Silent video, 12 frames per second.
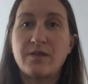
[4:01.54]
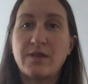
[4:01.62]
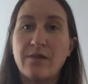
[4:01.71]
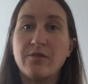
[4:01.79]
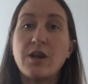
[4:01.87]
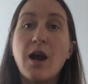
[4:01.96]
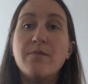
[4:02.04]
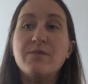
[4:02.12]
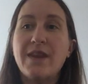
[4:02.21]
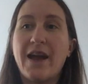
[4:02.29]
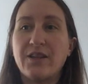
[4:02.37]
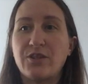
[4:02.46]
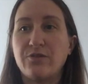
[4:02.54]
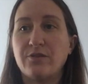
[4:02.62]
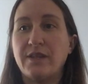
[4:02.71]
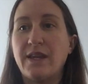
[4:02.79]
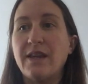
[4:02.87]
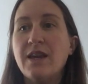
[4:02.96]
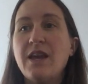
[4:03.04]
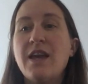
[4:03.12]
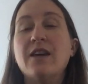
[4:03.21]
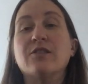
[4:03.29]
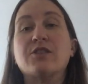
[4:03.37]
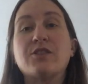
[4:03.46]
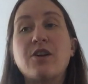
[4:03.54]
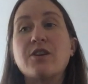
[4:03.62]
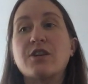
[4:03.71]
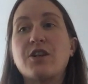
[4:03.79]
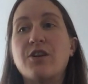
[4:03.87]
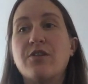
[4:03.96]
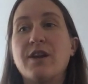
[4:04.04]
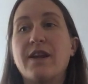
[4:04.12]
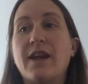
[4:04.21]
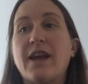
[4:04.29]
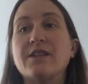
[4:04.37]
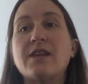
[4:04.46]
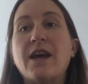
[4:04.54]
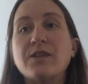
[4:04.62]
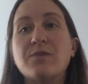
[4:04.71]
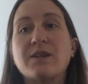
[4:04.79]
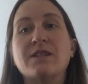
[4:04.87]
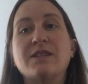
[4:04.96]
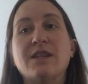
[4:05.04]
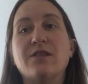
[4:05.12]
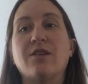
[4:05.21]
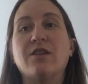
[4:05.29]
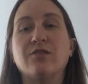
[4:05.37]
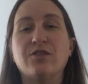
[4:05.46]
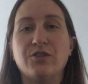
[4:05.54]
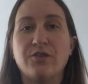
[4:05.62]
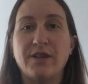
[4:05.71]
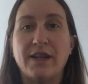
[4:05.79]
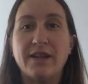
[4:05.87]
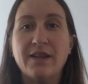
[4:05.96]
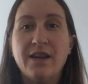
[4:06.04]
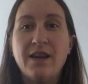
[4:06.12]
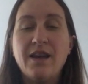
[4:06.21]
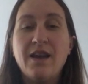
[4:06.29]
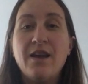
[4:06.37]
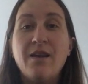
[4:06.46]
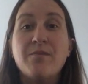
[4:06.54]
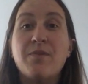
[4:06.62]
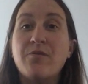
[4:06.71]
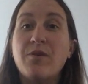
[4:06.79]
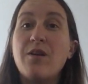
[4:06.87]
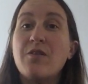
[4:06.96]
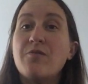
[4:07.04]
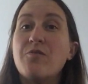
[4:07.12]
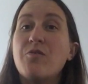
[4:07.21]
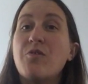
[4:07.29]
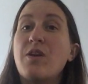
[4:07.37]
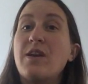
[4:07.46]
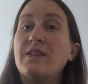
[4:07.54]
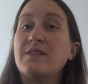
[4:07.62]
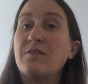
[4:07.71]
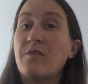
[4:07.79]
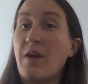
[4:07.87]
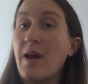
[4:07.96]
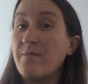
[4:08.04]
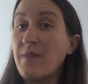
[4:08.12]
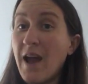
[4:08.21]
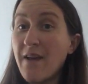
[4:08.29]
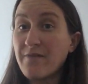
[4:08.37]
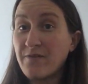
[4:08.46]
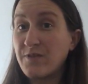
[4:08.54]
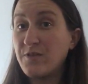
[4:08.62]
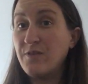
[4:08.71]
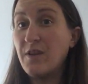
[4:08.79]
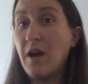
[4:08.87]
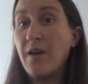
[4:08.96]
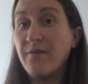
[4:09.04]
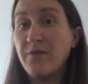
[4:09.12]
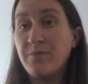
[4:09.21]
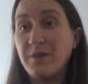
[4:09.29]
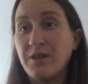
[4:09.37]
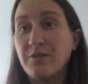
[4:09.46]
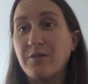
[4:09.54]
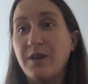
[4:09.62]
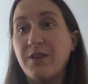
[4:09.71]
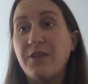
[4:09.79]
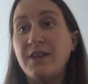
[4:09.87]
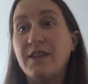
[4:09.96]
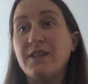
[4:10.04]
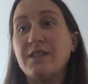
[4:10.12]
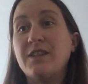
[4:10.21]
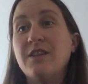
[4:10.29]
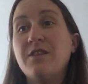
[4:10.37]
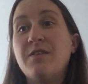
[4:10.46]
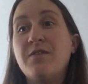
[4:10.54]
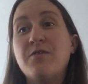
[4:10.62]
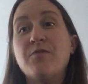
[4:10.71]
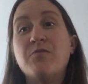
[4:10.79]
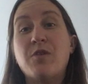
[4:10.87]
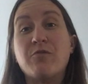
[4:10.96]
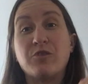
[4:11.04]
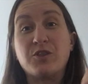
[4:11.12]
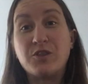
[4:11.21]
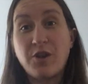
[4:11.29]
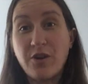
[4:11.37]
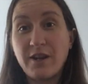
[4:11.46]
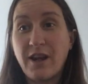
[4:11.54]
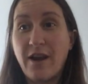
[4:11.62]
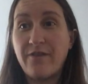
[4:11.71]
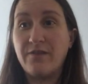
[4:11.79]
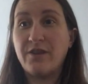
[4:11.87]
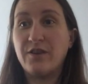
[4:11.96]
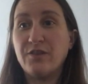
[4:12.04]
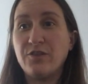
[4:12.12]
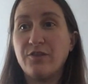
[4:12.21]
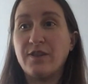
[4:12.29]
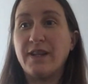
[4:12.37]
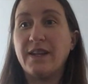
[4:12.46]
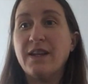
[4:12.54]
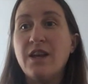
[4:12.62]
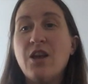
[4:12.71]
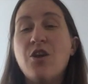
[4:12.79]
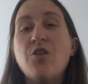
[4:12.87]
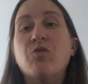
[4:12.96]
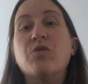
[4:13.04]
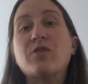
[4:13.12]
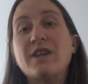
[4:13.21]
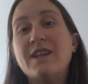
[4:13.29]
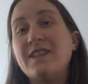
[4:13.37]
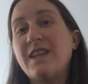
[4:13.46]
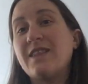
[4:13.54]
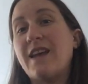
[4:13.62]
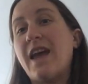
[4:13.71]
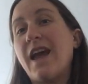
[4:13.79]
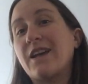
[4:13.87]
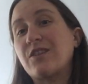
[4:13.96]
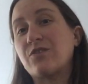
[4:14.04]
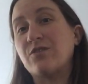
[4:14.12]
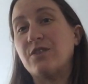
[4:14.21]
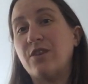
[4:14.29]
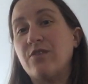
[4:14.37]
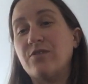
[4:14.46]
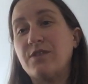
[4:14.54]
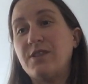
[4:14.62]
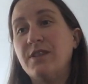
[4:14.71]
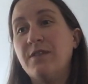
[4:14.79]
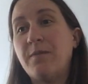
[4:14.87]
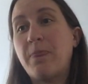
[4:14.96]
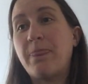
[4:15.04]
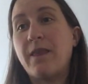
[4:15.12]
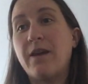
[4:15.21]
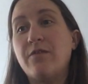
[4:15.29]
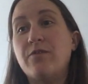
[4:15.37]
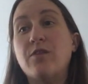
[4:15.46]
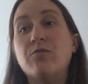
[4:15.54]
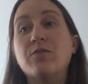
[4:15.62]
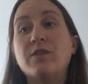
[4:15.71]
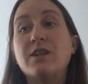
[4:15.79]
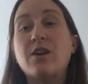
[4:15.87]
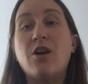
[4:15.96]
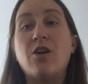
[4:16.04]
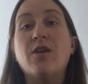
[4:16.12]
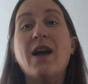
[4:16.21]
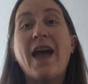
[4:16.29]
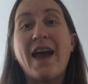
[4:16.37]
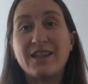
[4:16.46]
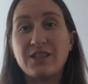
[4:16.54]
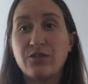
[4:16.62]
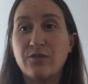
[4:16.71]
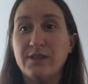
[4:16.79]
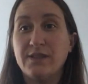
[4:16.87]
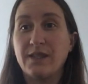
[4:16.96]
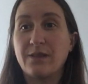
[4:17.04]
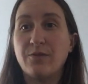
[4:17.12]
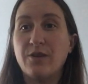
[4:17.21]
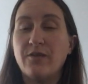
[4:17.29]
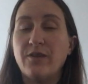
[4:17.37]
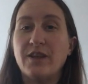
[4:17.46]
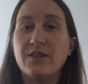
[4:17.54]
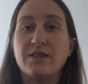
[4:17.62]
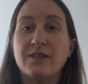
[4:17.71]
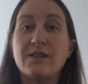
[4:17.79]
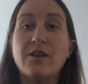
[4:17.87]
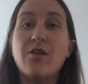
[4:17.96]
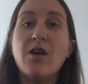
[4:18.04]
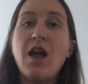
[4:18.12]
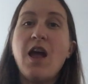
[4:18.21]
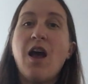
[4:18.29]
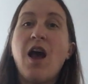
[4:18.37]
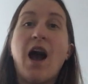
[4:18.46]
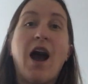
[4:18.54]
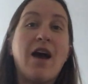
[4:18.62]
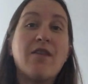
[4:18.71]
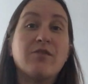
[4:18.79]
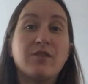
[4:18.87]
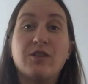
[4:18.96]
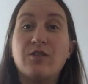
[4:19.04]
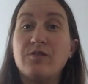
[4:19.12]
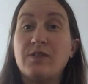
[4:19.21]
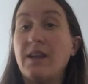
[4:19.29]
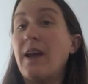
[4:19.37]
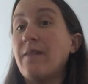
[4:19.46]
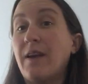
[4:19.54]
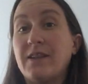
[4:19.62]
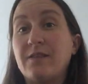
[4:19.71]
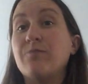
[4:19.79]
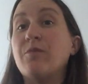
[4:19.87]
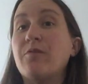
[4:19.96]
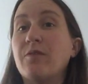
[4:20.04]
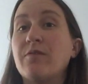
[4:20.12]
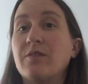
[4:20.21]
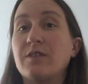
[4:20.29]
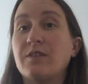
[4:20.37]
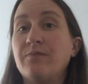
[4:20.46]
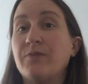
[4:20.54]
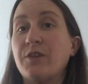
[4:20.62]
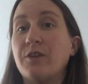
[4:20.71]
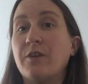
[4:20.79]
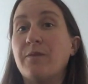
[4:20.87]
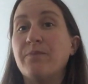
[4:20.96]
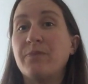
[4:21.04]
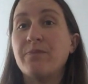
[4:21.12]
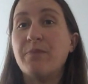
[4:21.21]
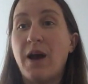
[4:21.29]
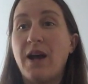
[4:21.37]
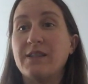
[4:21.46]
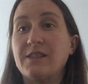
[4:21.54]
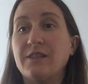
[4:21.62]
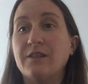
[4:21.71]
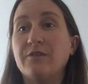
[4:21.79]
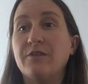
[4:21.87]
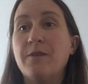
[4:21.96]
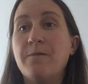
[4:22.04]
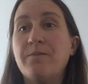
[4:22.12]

will come naturally. It'll start occurring as we continue on our journey. But what I'm not unfamiliar with is when we're starting off on our journey, we're going to need that extra dose of what we call extrinsic motivation. So I would use that as what we would term positive